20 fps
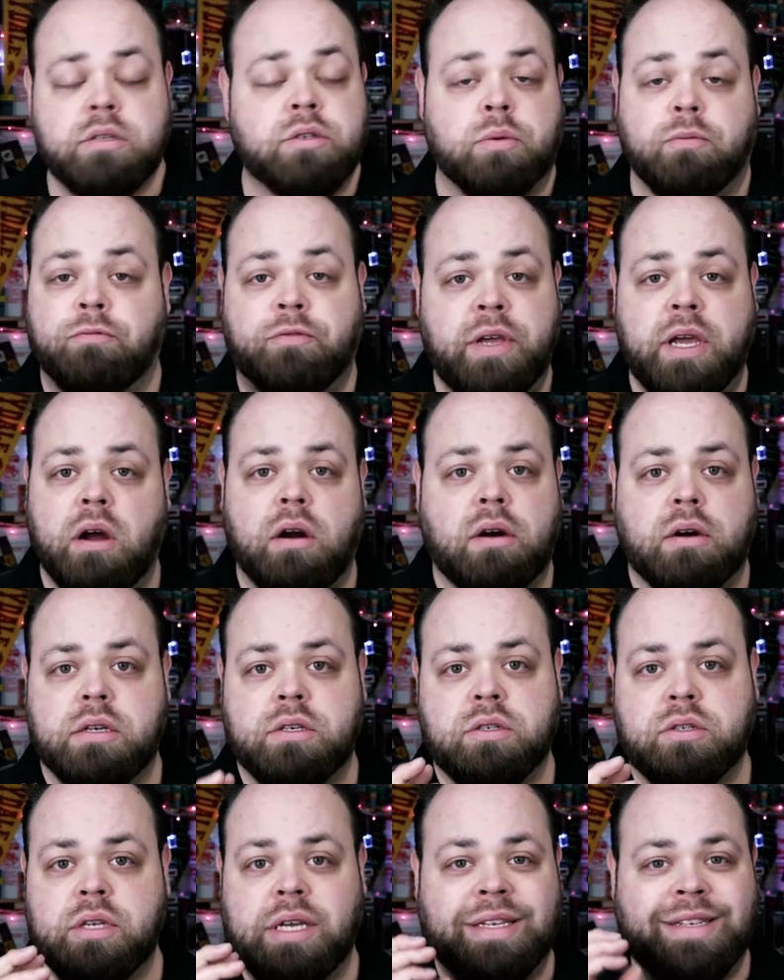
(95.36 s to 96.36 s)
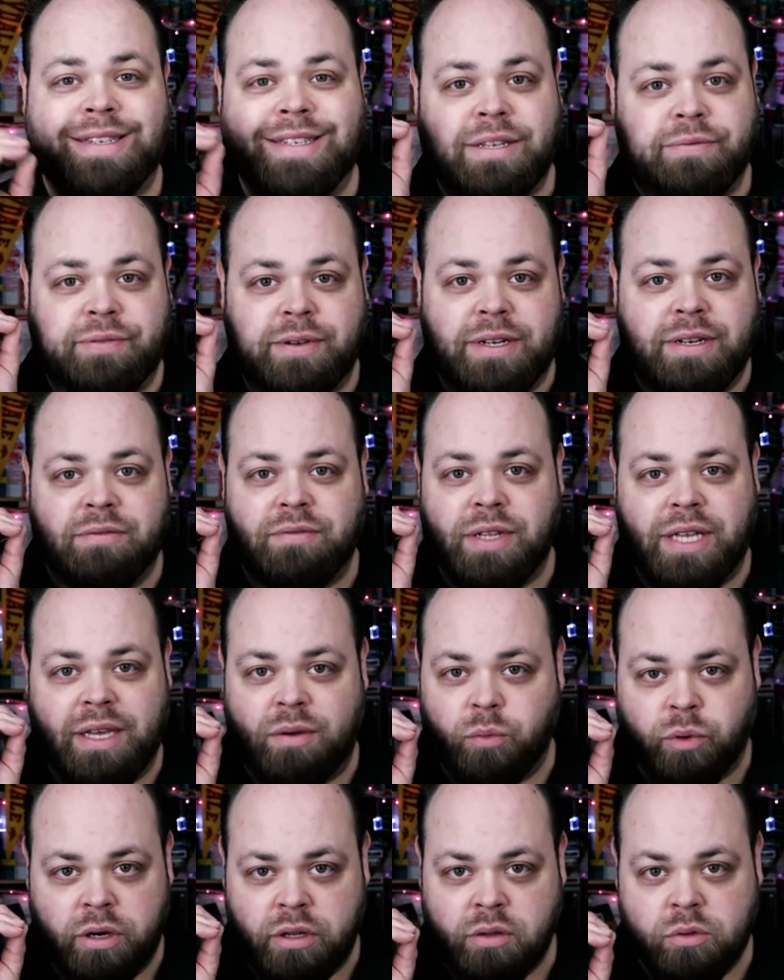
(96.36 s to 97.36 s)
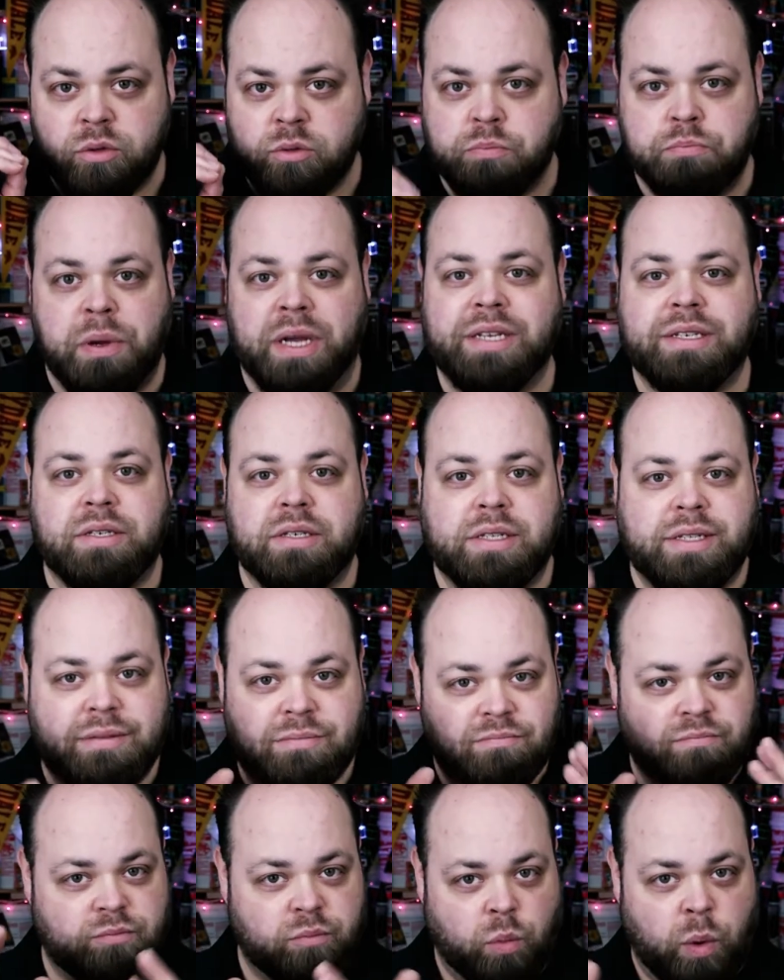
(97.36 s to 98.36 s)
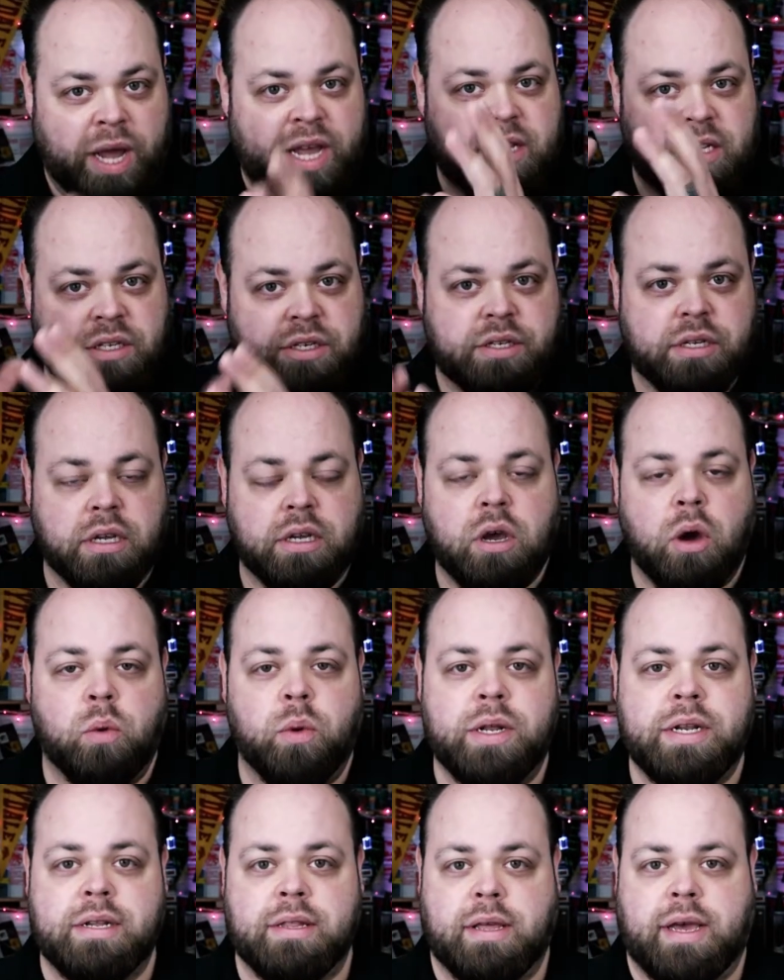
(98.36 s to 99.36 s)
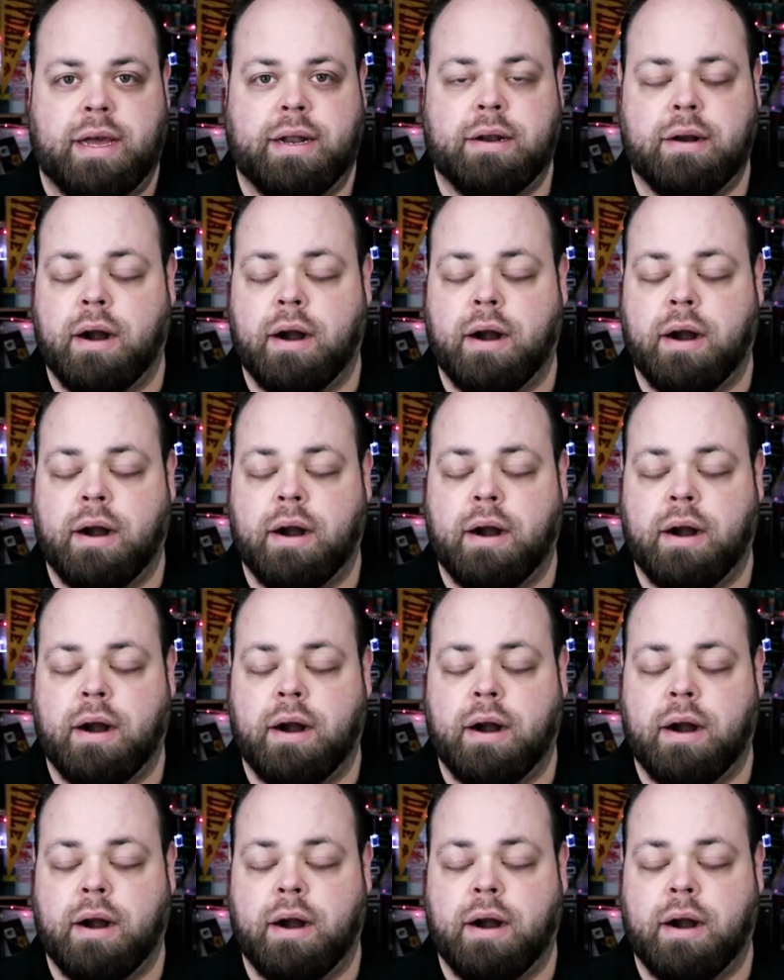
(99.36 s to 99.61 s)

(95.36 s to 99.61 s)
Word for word: So VR is is definitively one of those best ways to go into that.